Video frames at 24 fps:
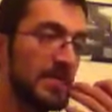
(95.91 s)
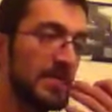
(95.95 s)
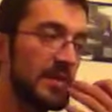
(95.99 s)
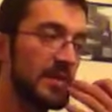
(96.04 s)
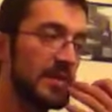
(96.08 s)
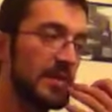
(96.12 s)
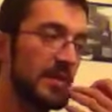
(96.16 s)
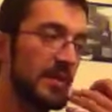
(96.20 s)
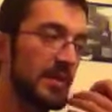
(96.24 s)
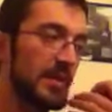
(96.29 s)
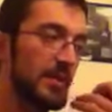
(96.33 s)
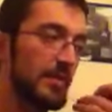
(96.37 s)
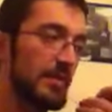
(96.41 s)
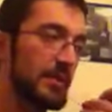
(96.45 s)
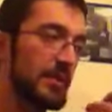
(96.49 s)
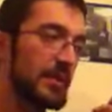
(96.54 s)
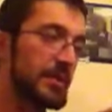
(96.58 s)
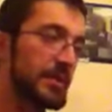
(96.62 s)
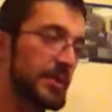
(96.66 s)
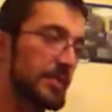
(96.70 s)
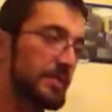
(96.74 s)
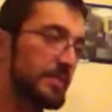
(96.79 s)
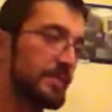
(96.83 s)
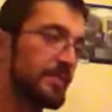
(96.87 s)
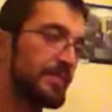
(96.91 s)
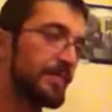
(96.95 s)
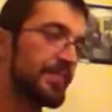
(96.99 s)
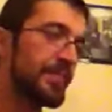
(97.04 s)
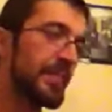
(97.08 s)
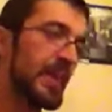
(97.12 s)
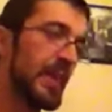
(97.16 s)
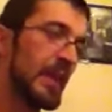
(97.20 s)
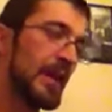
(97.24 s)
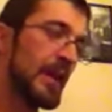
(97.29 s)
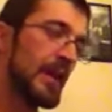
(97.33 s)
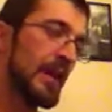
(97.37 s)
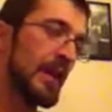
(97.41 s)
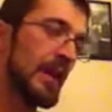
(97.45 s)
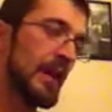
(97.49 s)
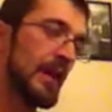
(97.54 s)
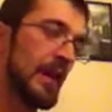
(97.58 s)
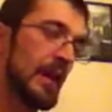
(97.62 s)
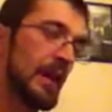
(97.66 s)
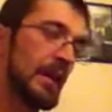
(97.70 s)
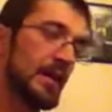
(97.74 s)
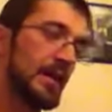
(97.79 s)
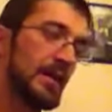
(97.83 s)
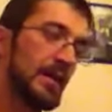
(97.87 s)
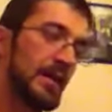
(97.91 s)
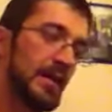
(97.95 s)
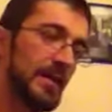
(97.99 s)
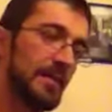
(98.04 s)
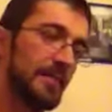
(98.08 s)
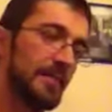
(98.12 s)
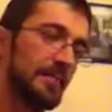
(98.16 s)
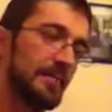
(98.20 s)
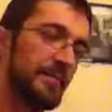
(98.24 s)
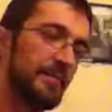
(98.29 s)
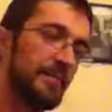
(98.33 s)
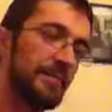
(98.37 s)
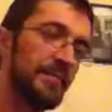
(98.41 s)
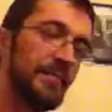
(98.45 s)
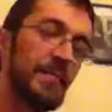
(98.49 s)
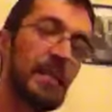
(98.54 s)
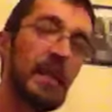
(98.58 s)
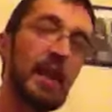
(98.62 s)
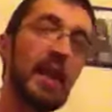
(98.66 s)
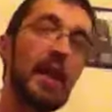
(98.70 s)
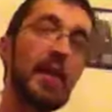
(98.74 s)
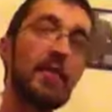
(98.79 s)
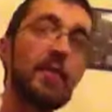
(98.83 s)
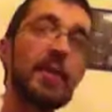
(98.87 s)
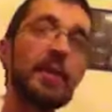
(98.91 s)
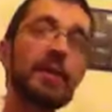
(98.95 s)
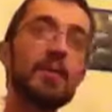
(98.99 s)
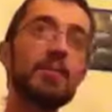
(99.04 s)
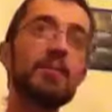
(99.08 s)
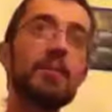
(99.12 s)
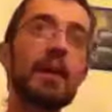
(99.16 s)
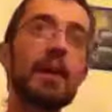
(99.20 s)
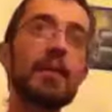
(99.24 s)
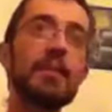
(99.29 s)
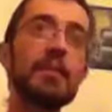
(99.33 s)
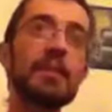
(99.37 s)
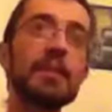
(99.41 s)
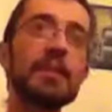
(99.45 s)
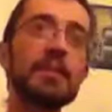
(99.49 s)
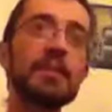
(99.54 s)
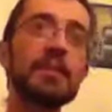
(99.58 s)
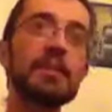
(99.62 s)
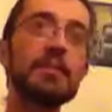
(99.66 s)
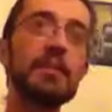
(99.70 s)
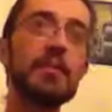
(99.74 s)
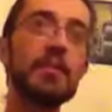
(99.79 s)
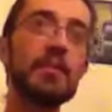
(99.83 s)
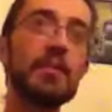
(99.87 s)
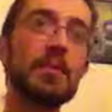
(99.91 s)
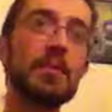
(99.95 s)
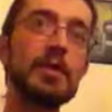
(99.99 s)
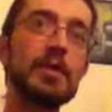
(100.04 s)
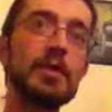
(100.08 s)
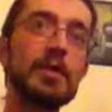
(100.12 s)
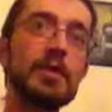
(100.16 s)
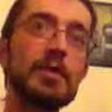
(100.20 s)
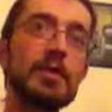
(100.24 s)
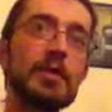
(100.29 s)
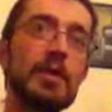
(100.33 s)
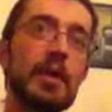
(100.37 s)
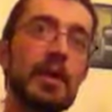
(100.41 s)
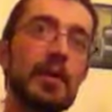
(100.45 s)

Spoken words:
just a little meerschaum, and I went and bought me some more